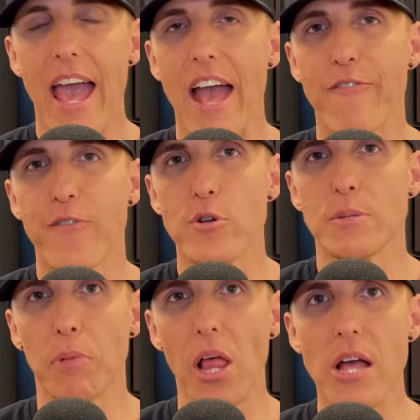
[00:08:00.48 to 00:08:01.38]
At
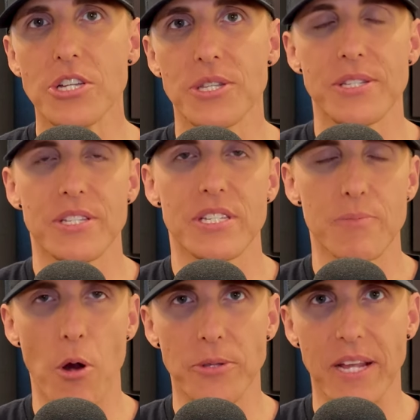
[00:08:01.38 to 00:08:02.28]
first blush, this is a
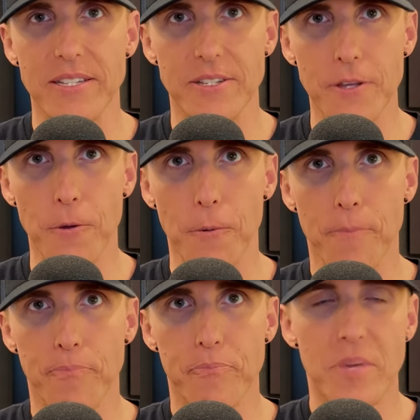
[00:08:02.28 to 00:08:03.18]
smart thing to do
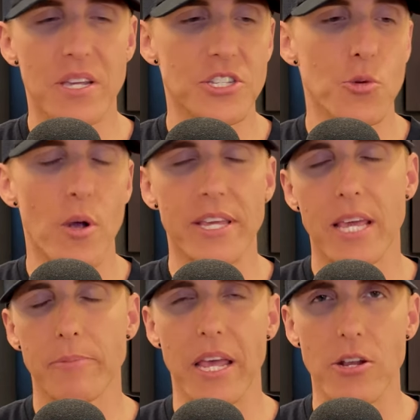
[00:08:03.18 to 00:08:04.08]
because you want to
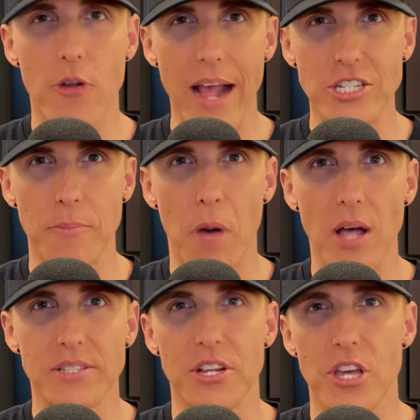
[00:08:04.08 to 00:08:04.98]
keep the interaction
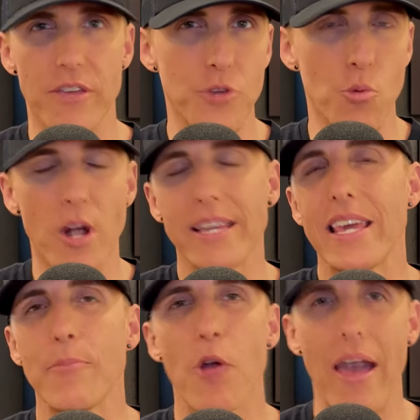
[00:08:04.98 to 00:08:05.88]
positive. You want to
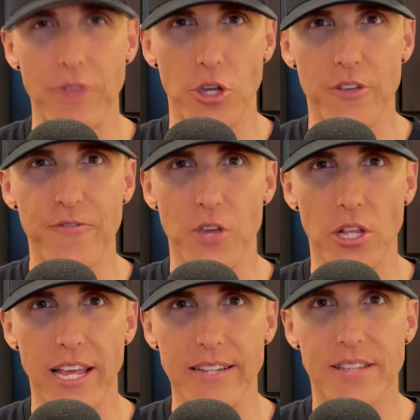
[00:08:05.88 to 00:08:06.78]
keep her having good
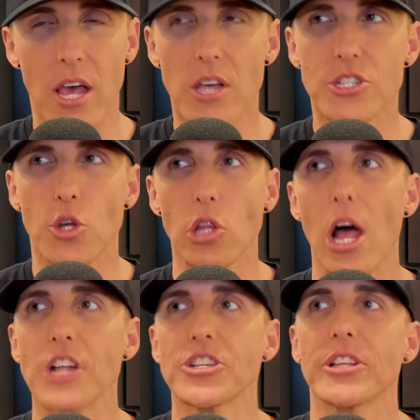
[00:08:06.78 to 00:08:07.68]
feelings. So
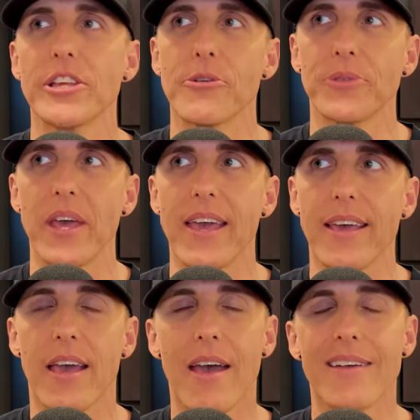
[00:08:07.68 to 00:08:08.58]
logically, you
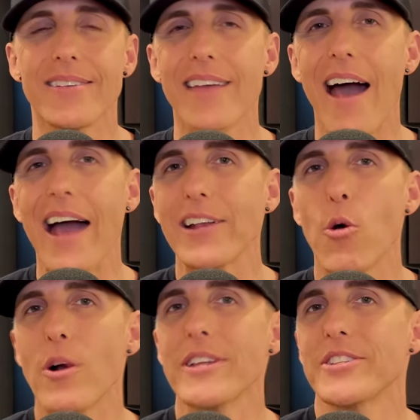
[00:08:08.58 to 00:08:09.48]
think, nah, I
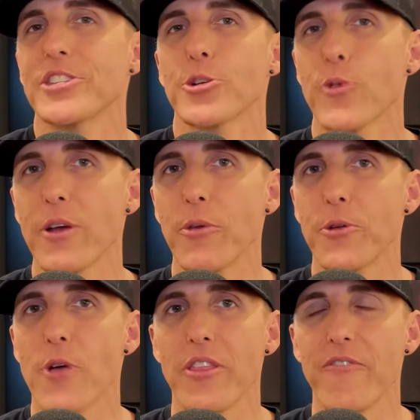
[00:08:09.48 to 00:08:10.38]
don't want to disagree with
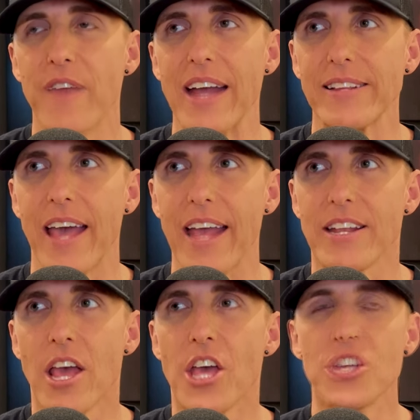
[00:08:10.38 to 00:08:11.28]
her on the fact
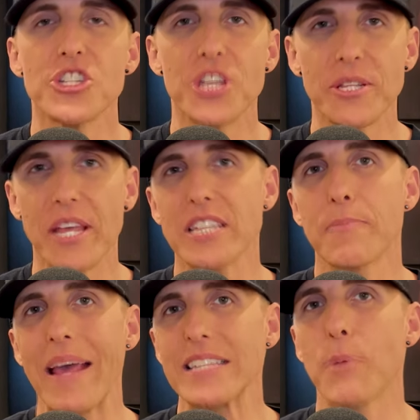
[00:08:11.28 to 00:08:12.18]
that she thinks
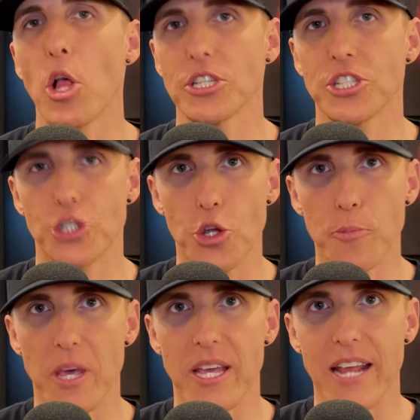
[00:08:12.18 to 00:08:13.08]
baseball is
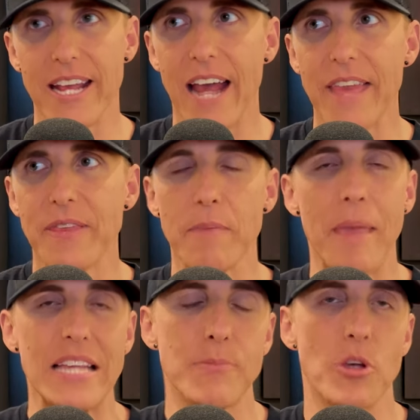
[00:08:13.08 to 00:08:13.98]
stupid and I think
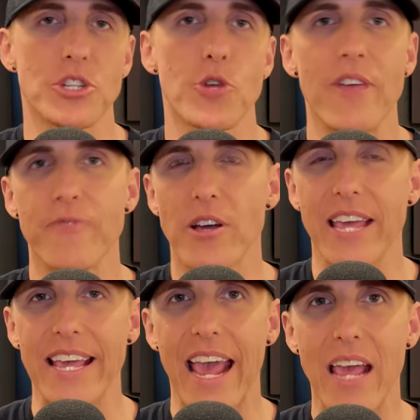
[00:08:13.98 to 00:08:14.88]
baseball is a great
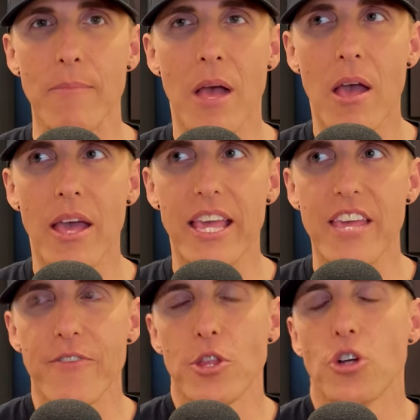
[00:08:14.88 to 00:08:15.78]
fucking game.
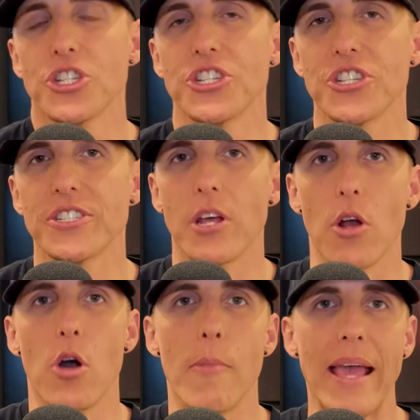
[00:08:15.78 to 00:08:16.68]
Even though she just said,
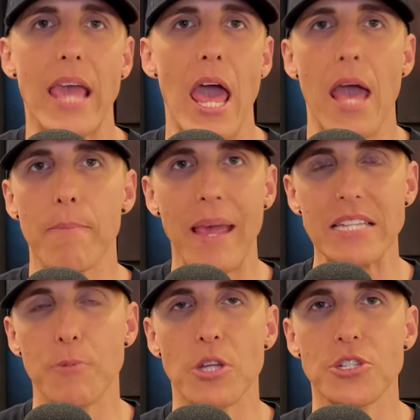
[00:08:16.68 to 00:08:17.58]
oh my God,
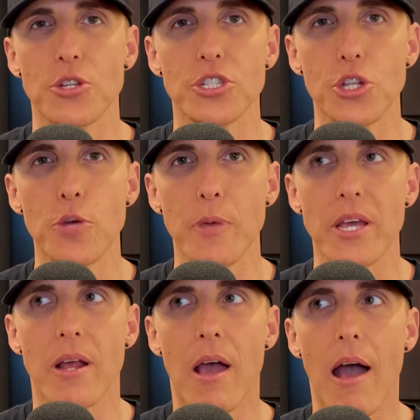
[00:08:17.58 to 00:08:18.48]
baseball's so
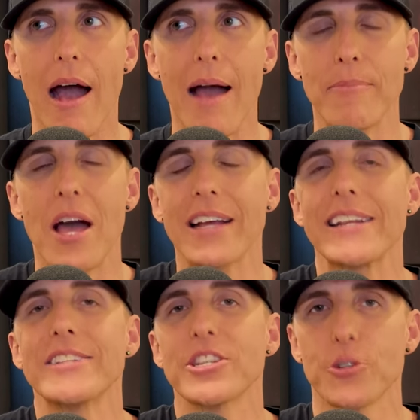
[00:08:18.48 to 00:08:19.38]
stupid, I'm not going
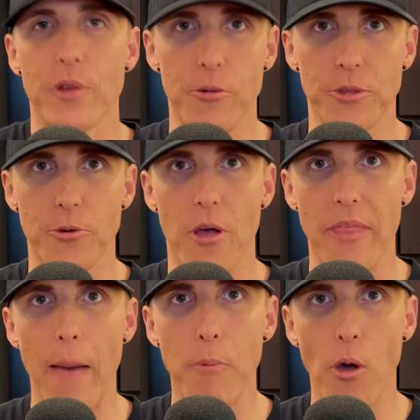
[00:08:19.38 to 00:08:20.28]
to disagree with her on
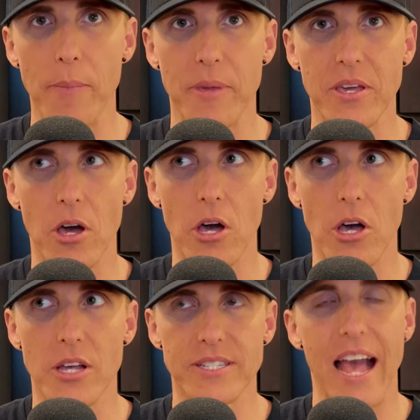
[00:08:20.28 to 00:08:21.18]
that point
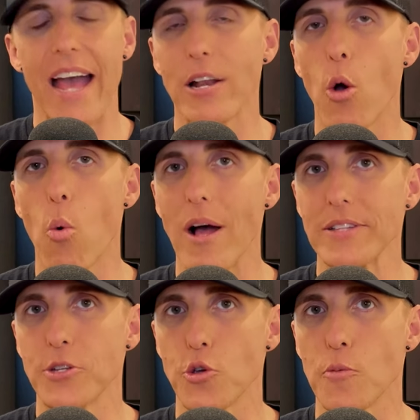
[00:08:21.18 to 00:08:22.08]
because I don't
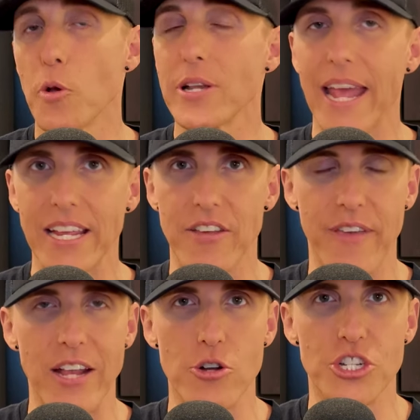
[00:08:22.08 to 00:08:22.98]
want to put negative
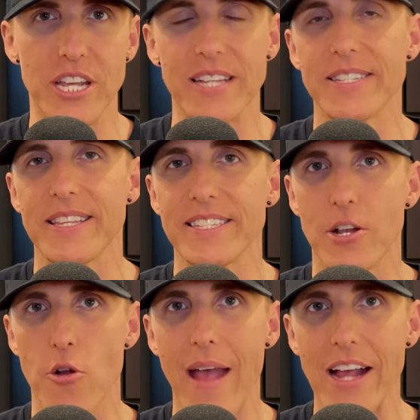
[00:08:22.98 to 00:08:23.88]
energy into this
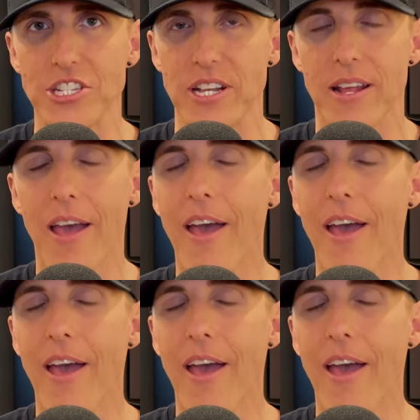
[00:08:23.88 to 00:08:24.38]
interaction.